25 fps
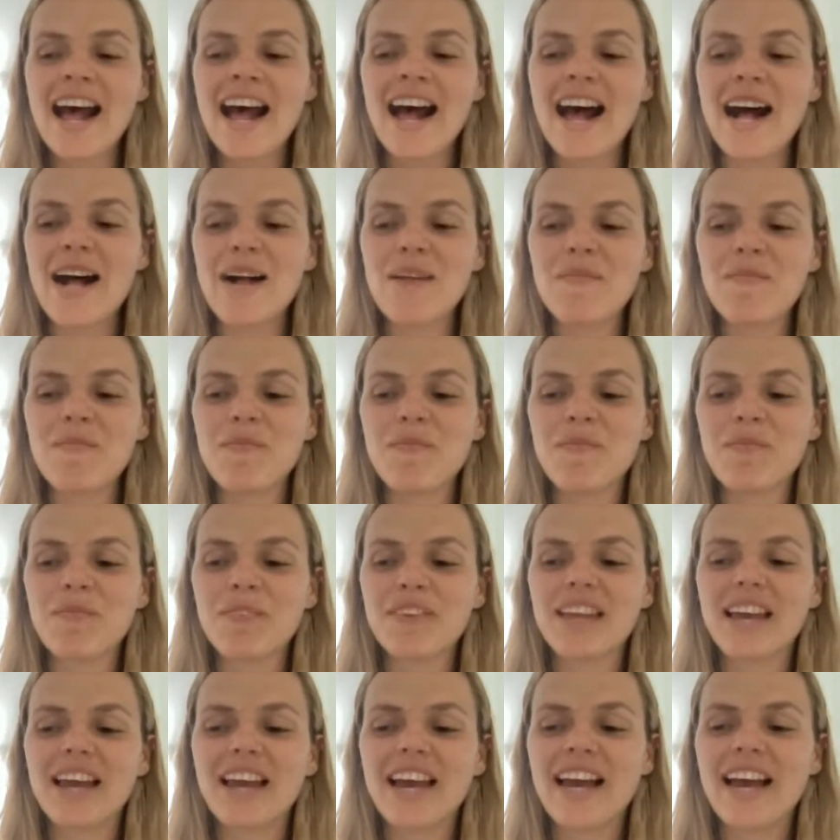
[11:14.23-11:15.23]
And
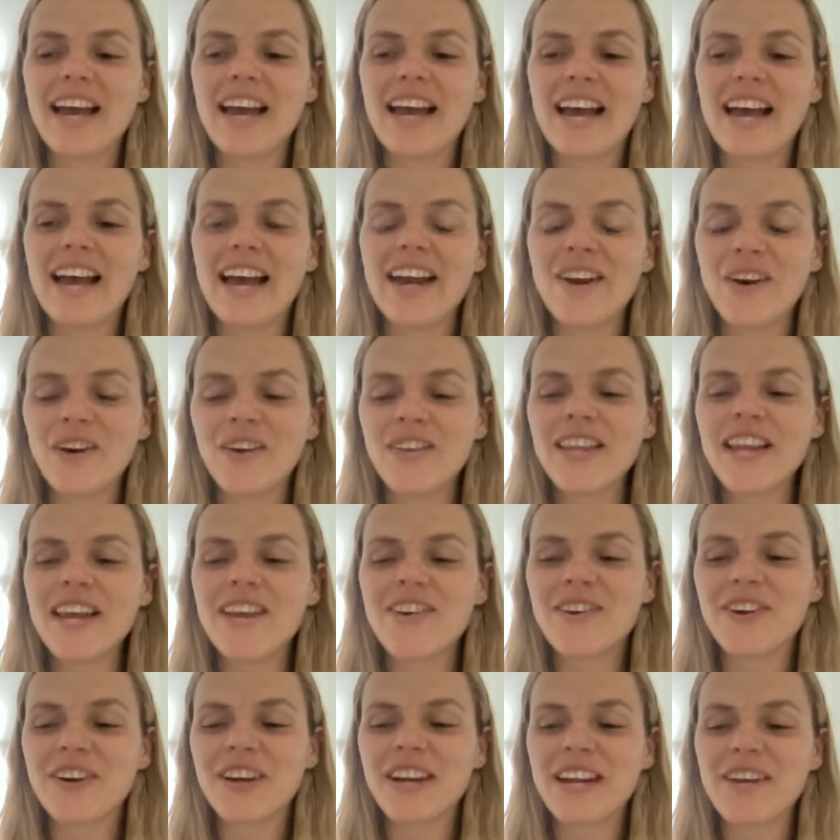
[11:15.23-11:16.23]
on that
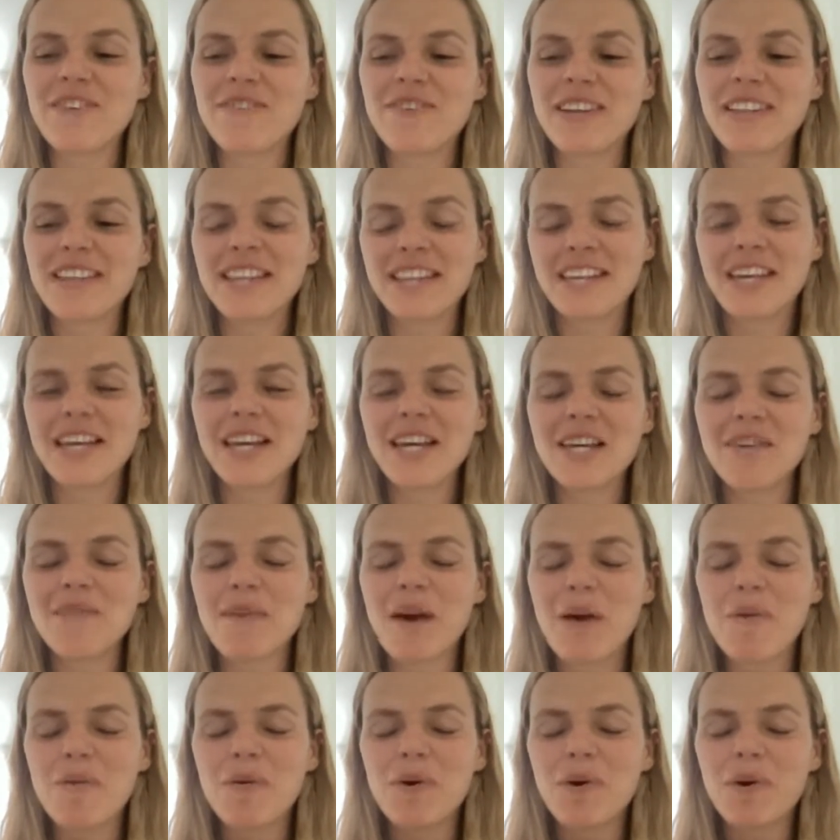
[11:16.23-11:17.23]
note, if we're thinking
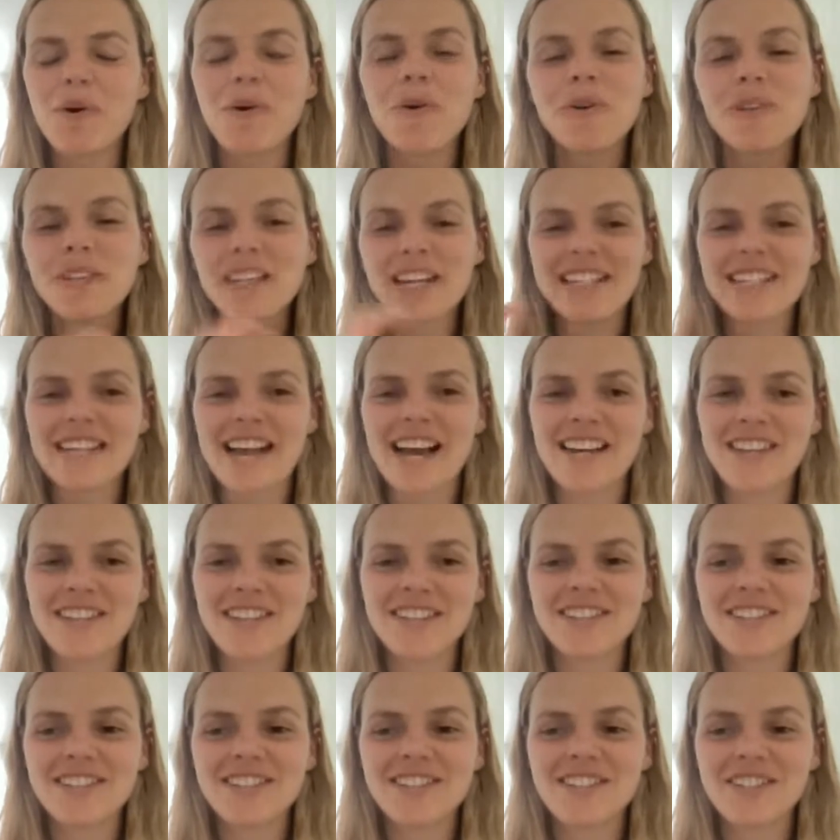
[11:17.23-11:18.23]
about what all these
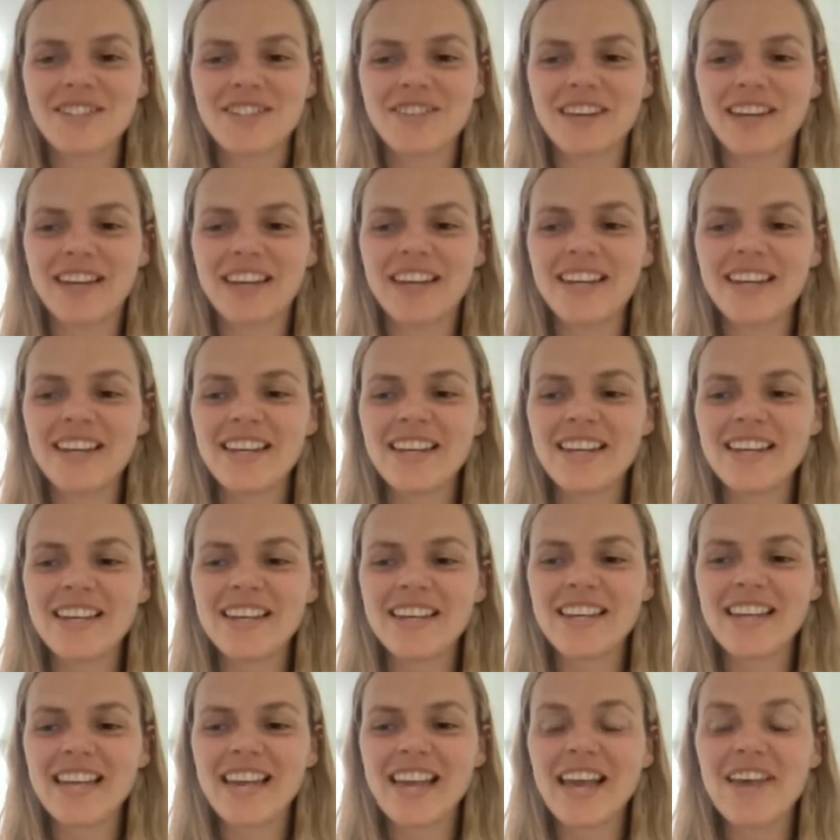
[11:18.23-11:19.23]
actions are doing,
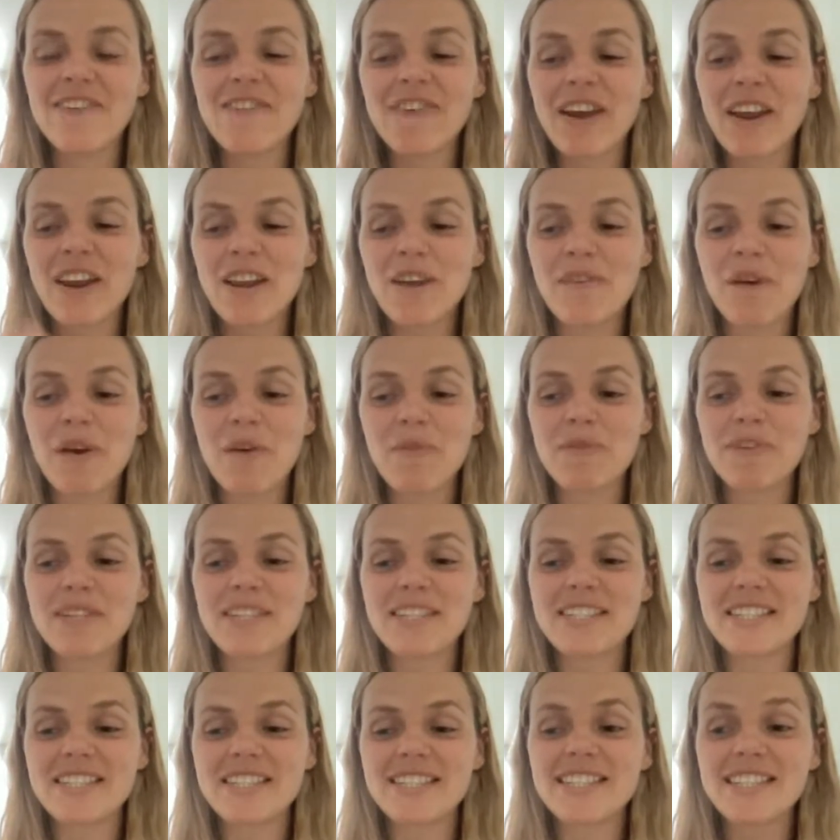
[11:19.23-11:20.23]
if anyone was
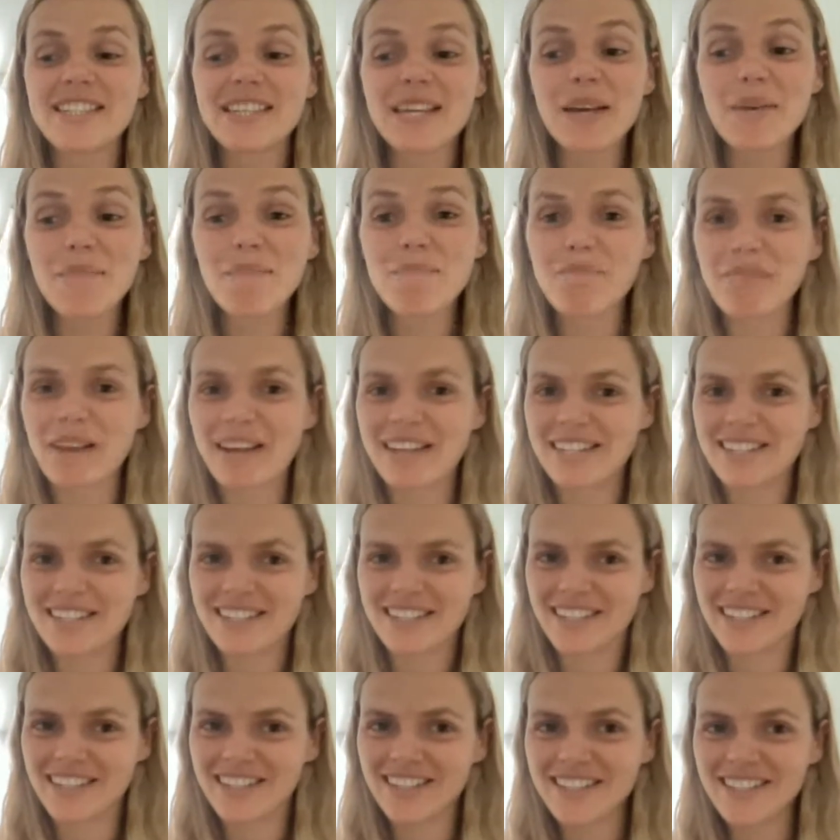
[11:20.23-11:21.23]
to skip
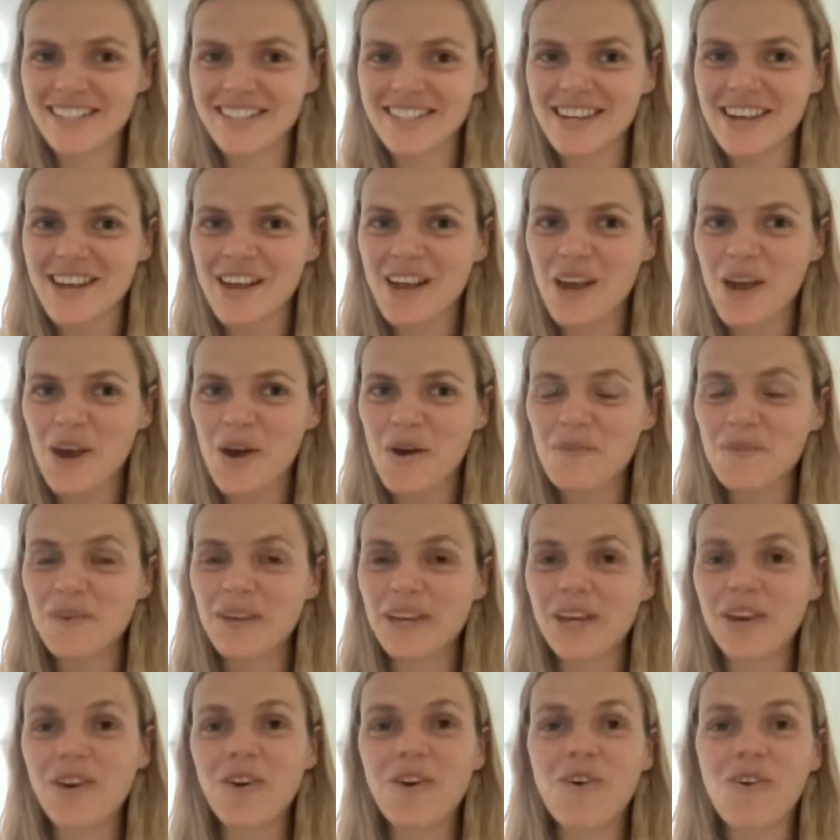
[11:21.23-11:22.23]
maintenance, we
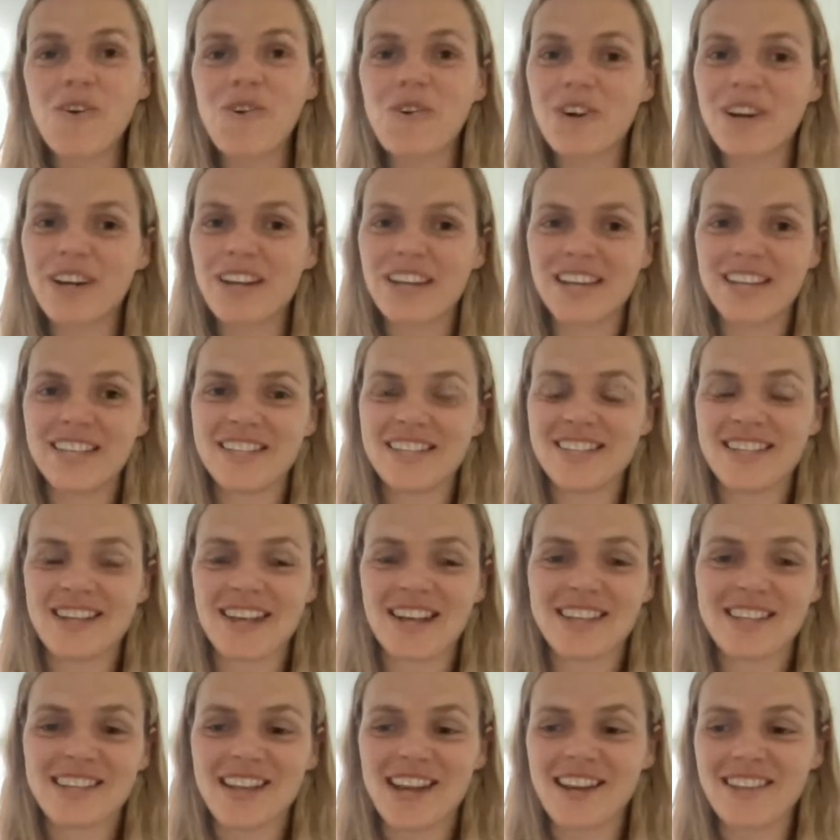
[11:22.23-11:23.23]
can already
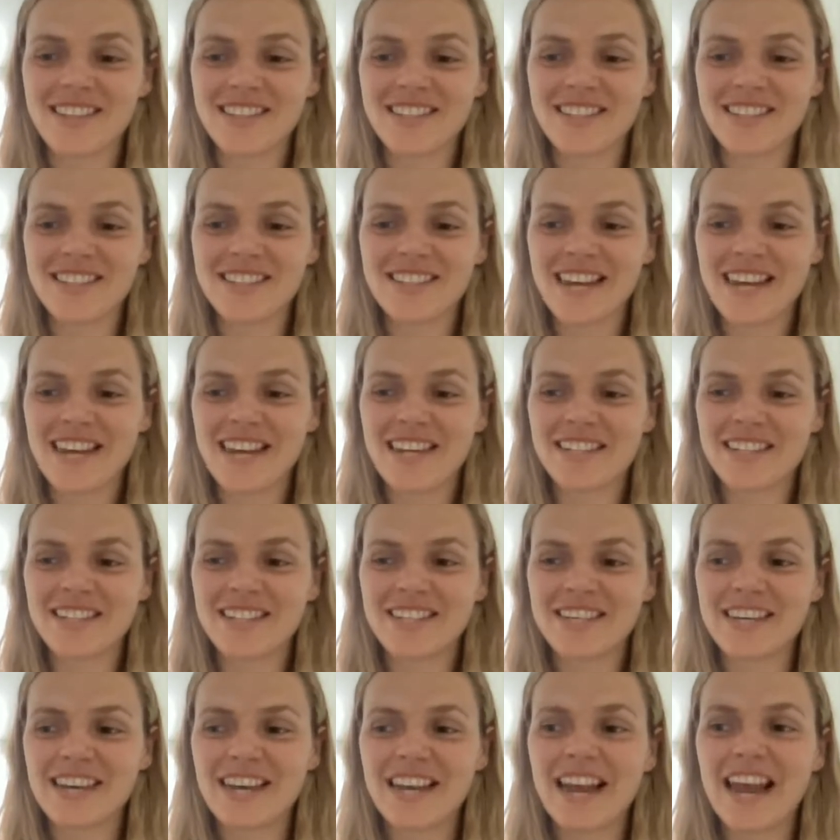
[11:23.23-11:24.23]
start to understand
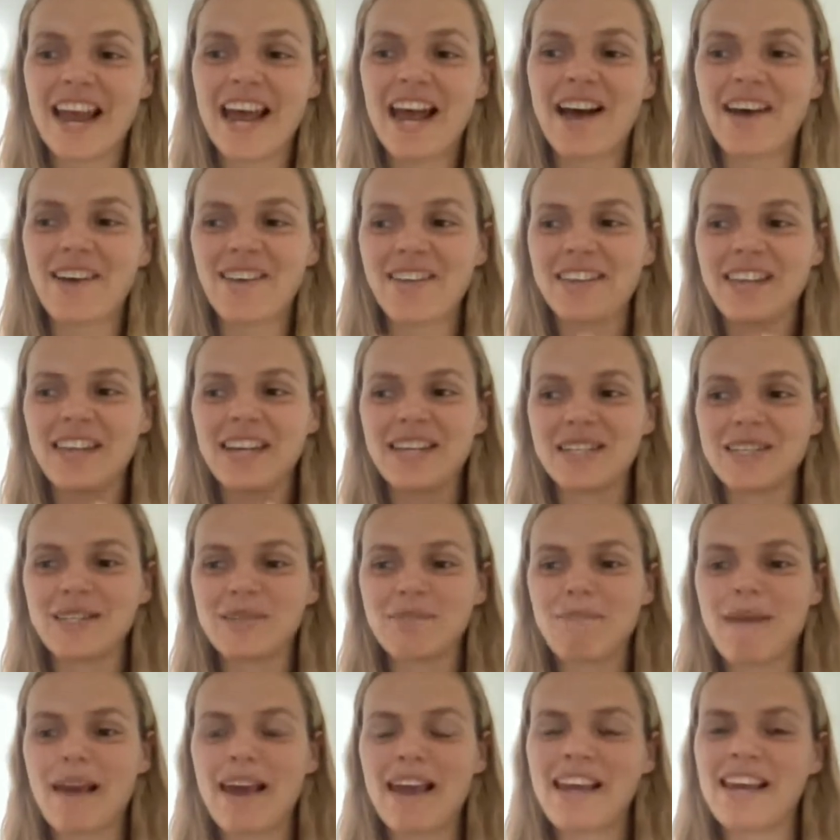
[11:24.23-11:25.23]
how things
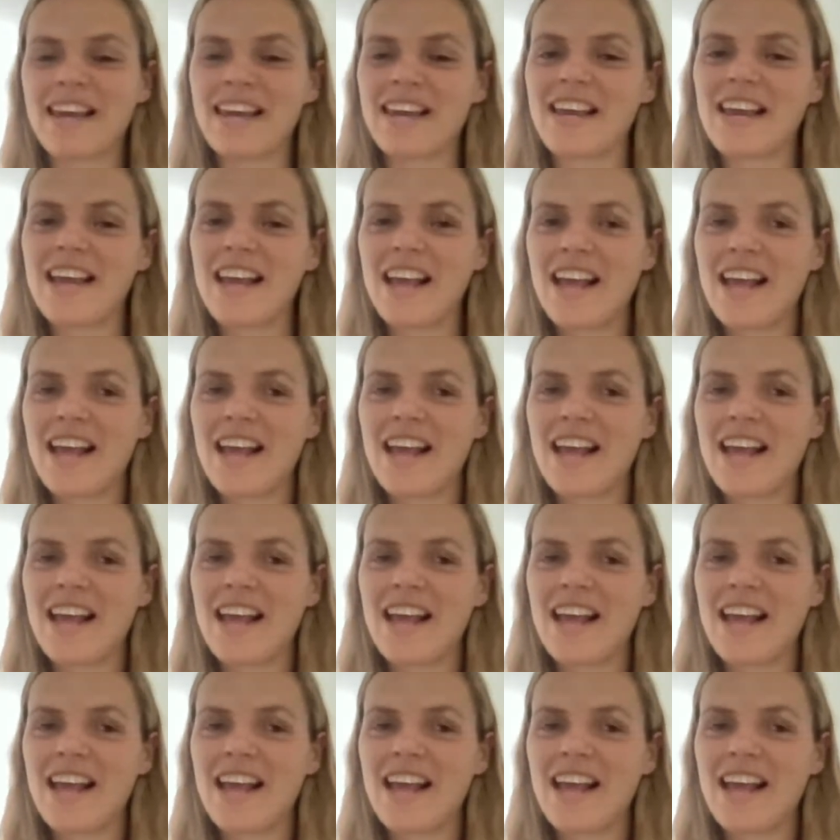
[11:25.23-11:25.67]
may